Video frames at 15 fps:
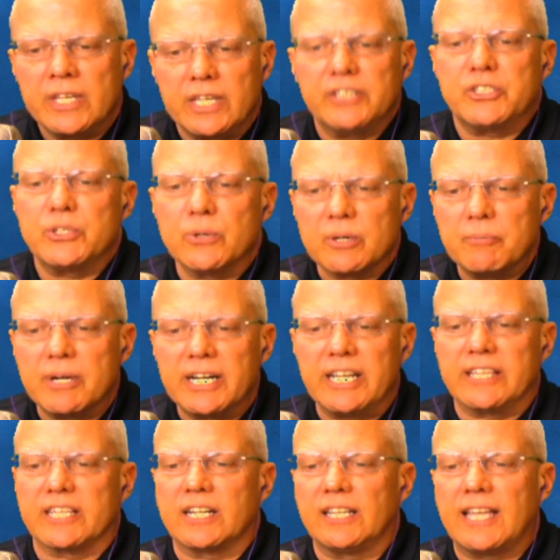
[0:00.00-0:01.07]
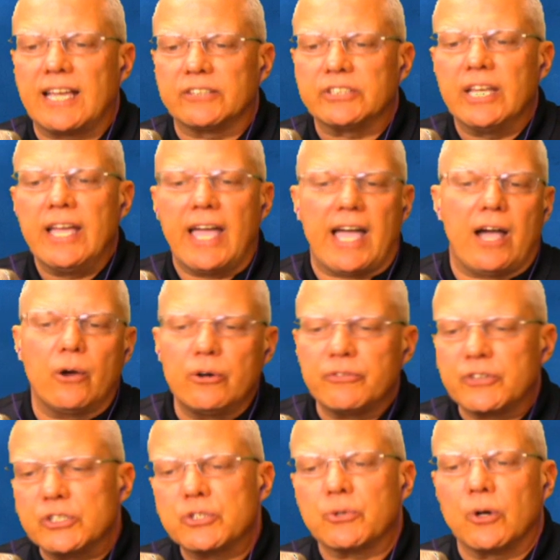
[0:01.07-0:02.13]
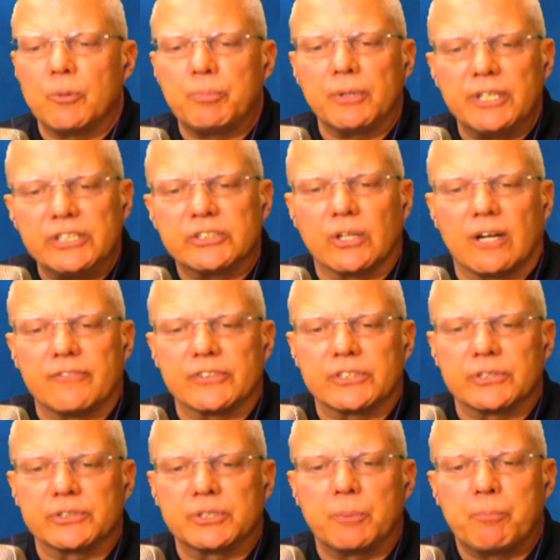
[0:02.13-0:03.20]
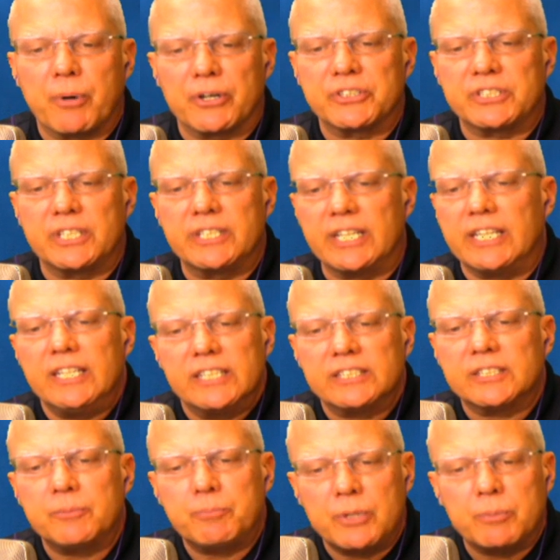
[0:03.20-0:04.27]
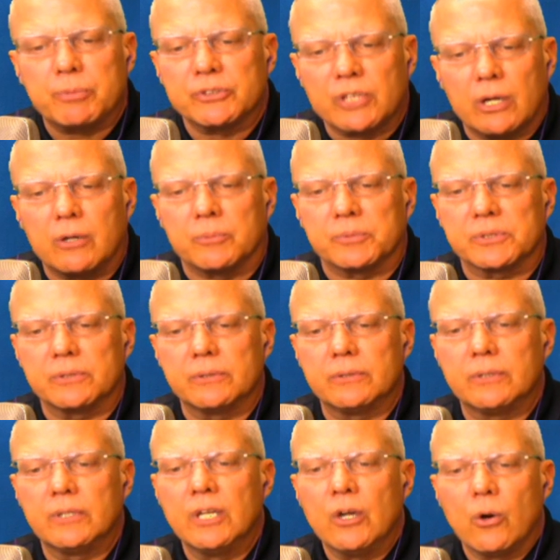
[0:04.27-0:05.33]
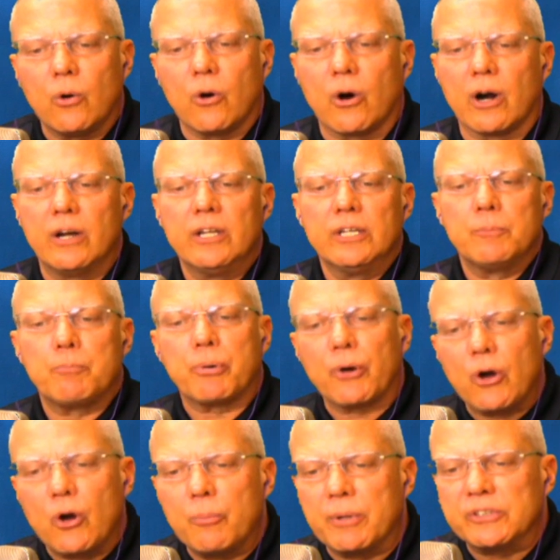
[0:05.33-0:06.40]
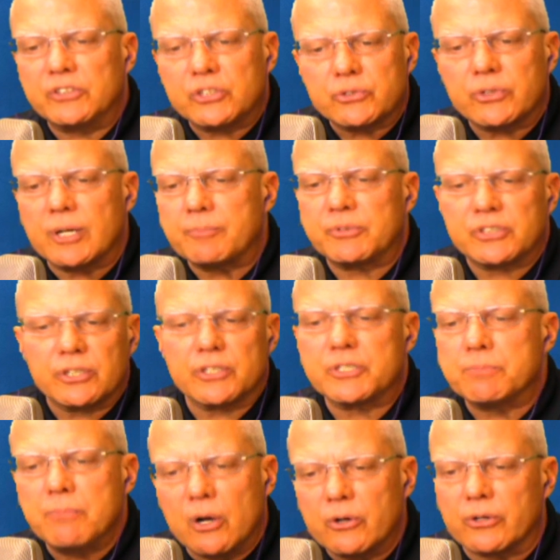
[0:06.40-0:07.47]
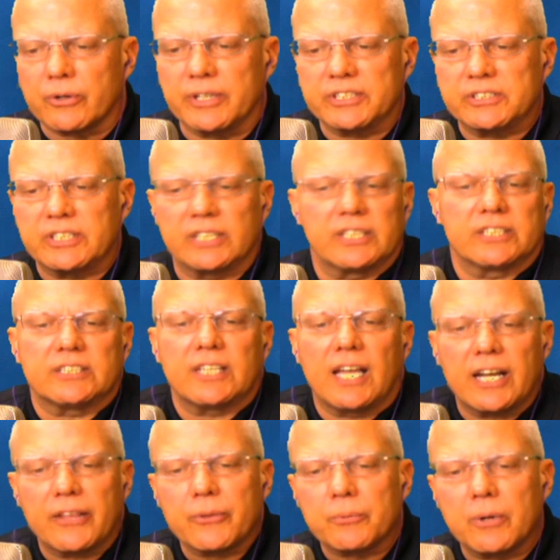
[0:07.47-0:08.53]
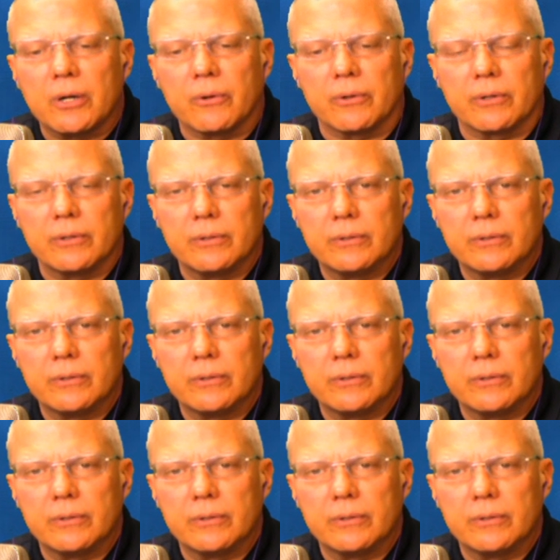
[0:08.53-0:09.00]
It's your money that allows out-of-control police officers to burst into innocent people's homes or probe and strip search motorists on the side of the road.